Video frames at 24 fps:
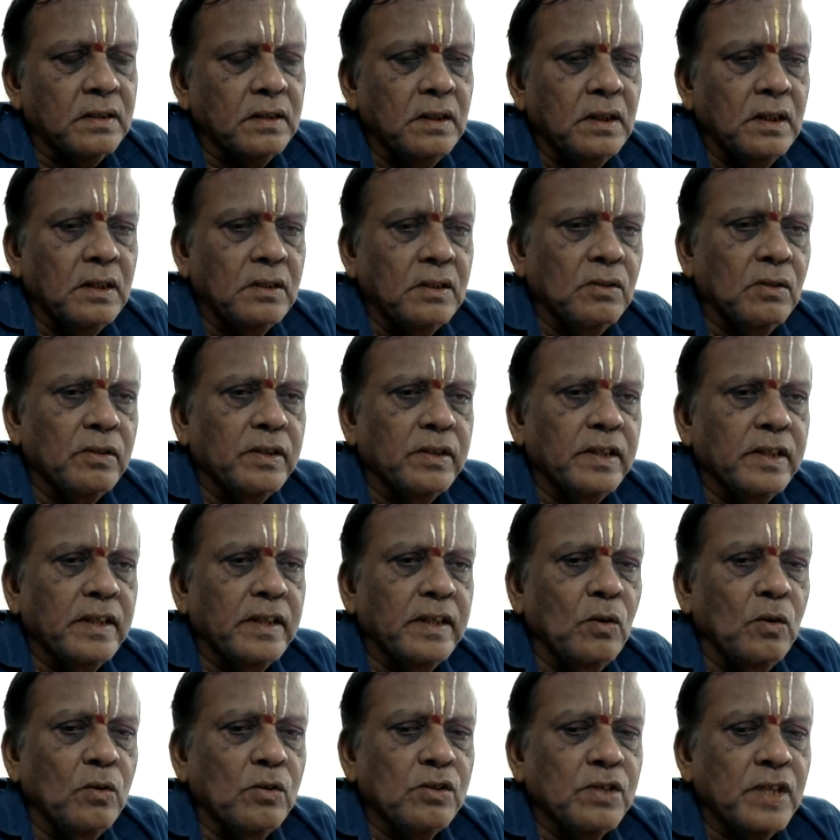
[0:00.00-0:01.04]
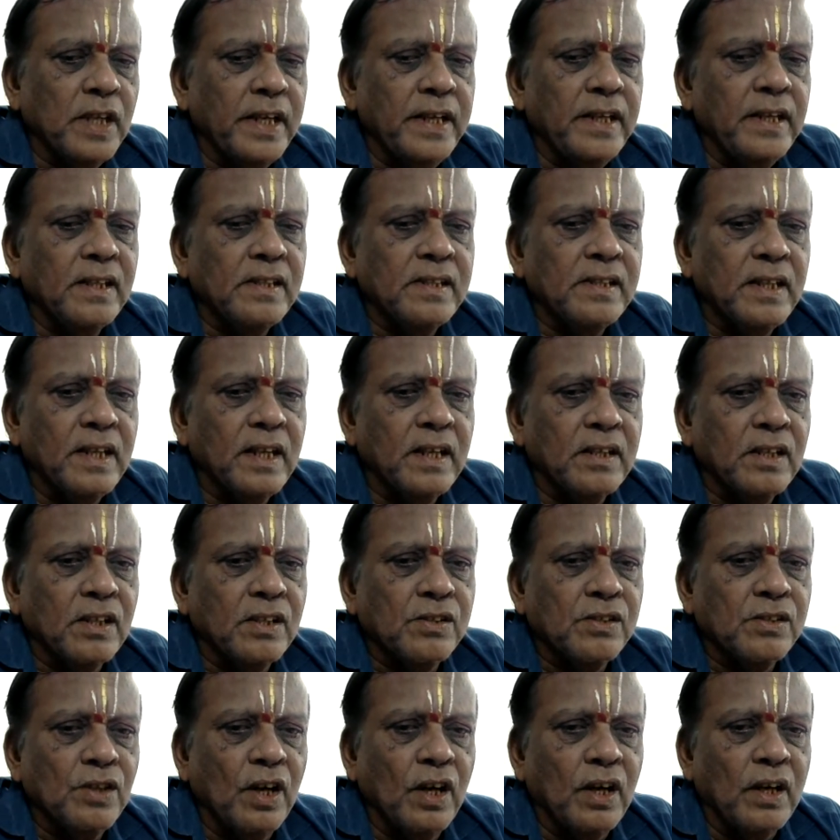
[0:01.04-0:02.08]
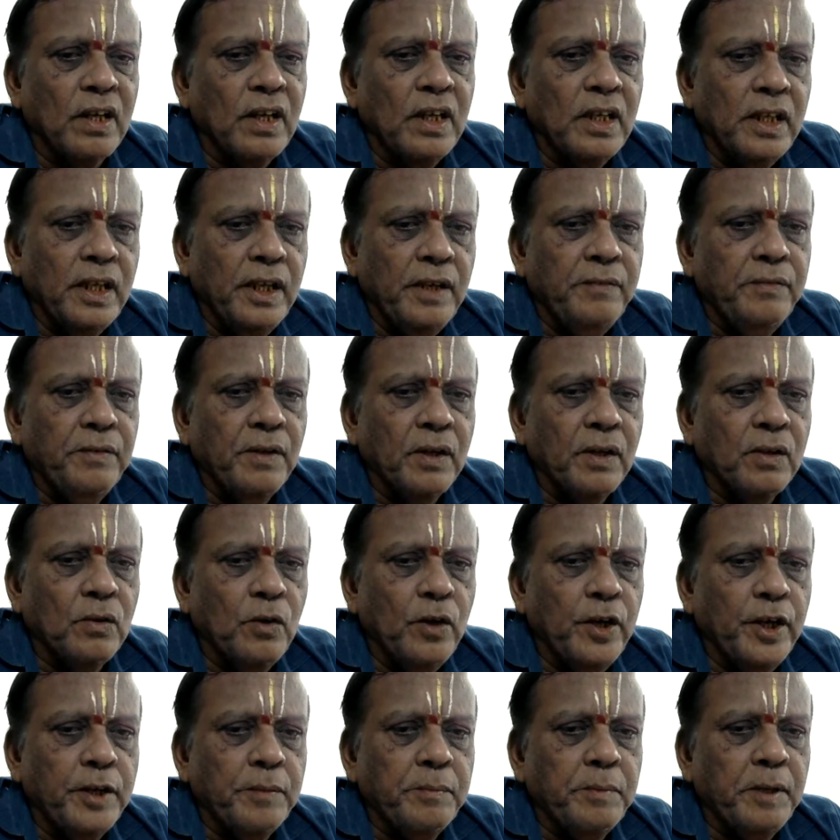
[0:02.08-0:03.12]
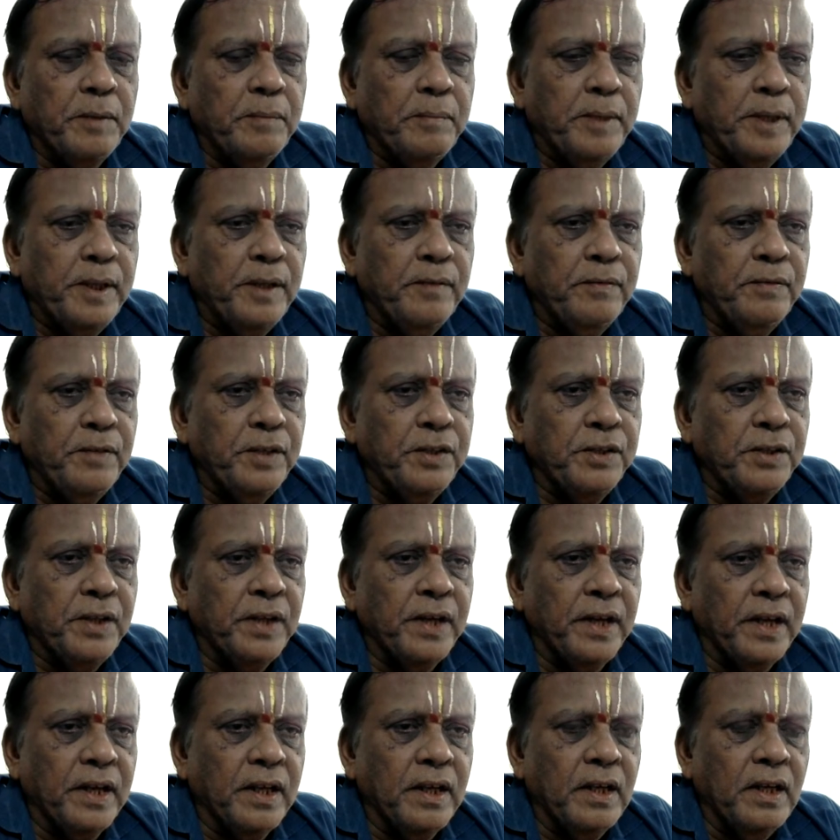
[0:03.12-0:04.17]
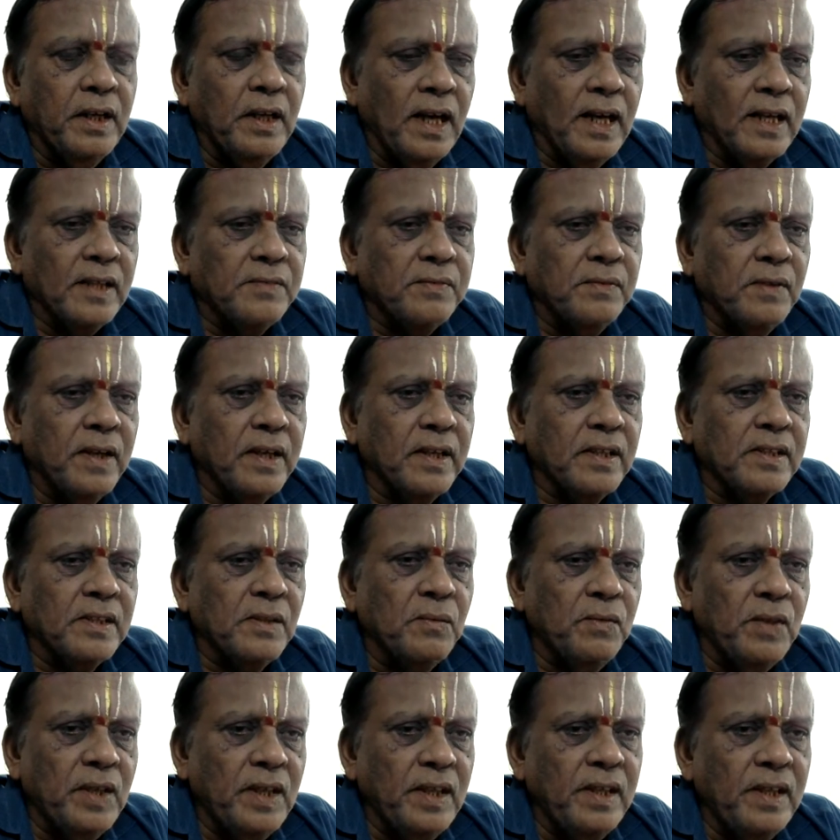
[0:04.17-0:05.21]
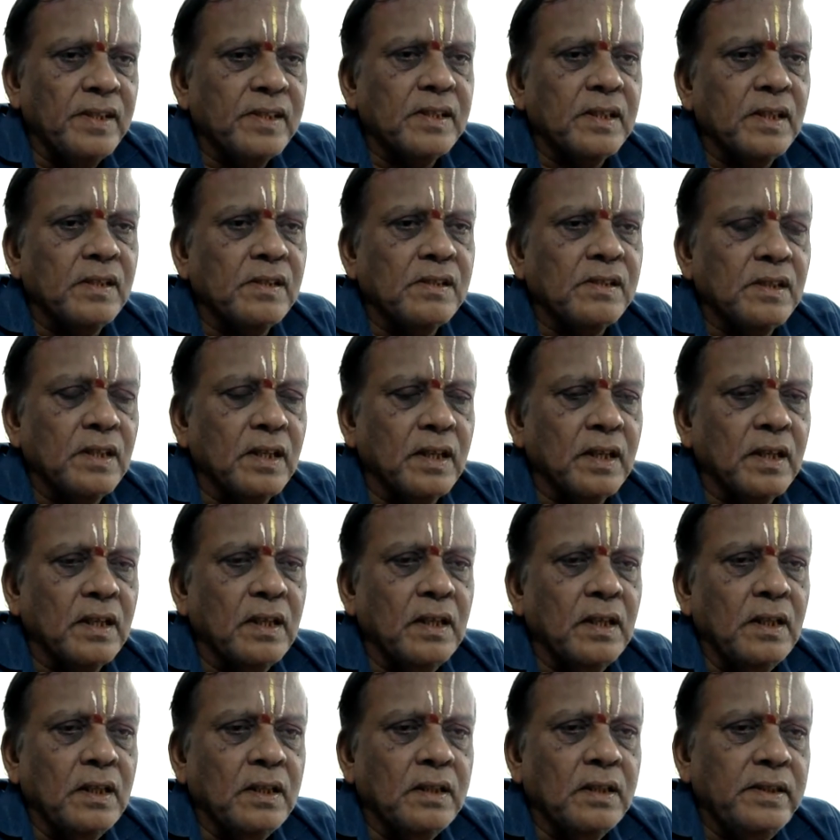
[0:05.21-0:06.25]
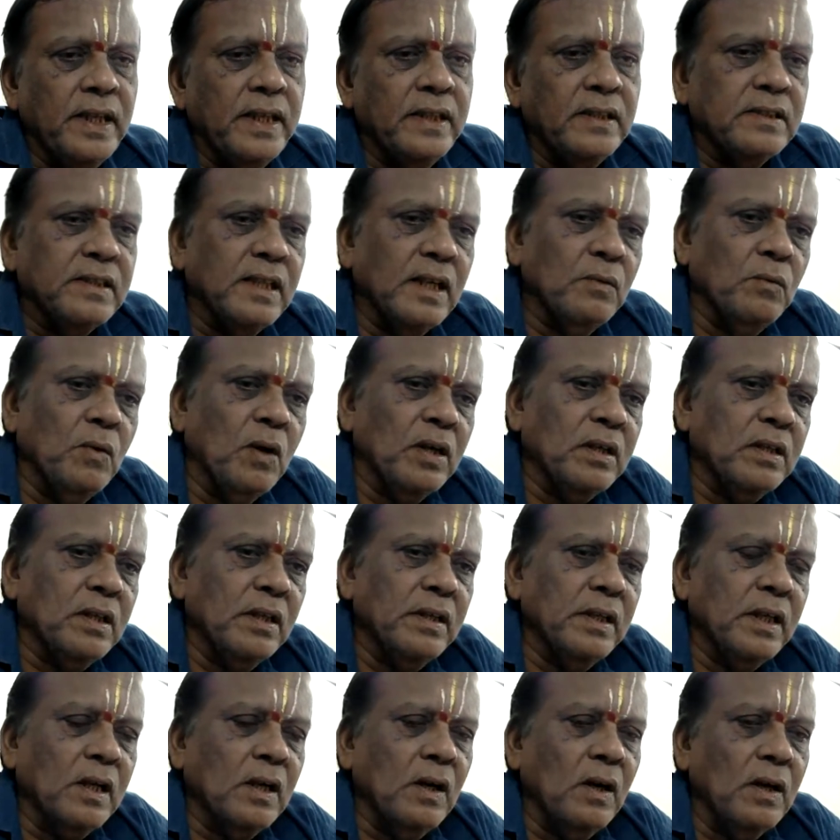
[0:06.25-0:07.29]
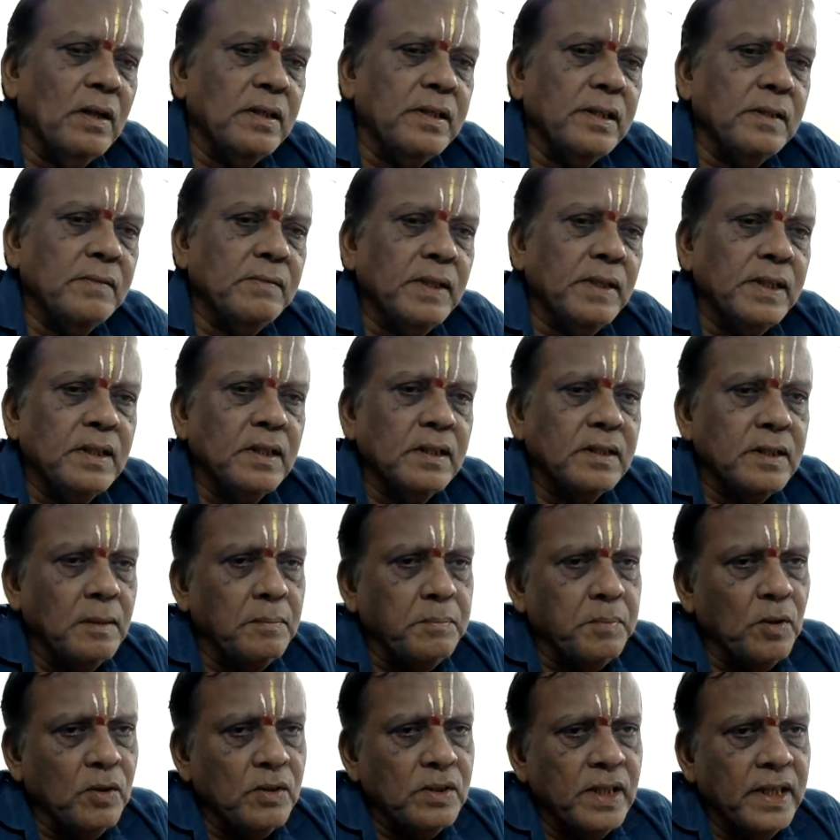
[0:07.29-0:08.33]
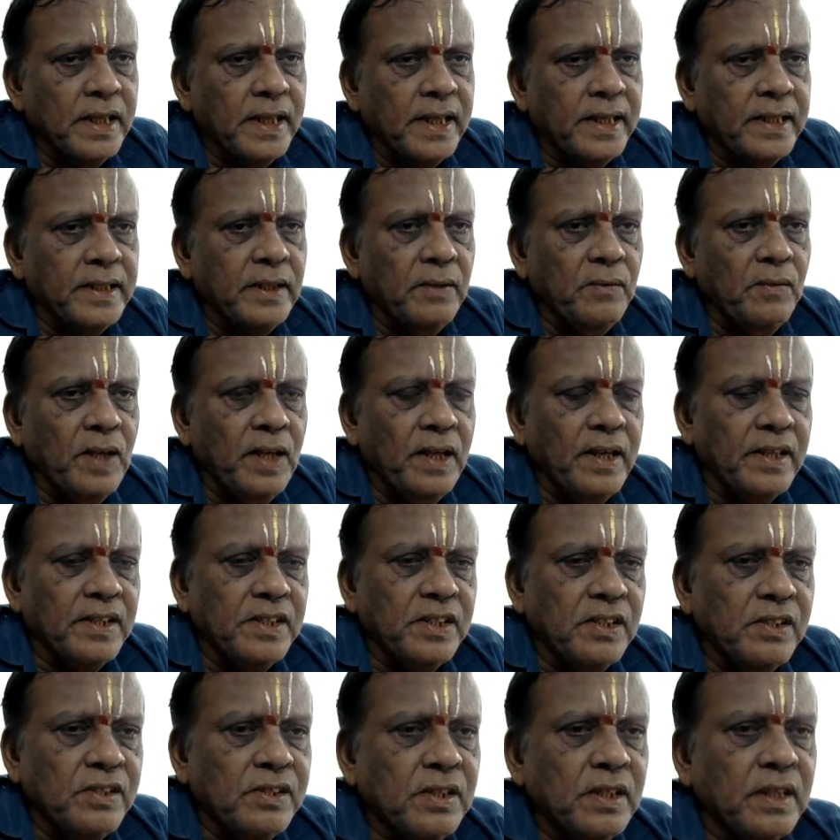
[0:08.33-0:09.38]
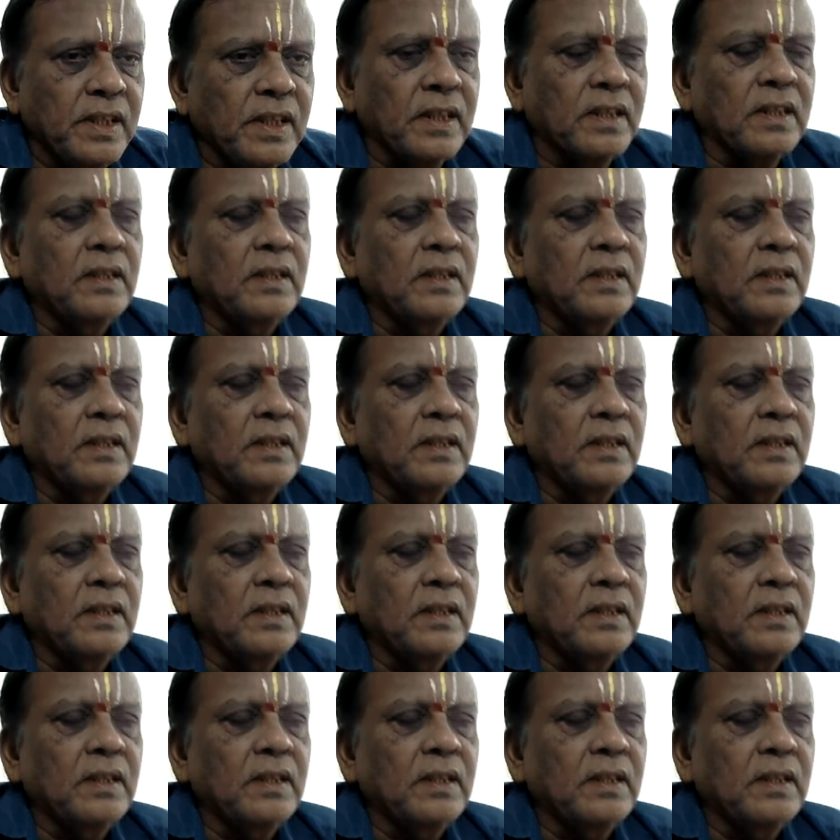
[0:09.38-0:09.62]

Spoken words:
So don't sign as an attestor if you are going to be a beneficiary as far as the will is concerned. Then, sir, what are the consequences? Suppose I get the will registered.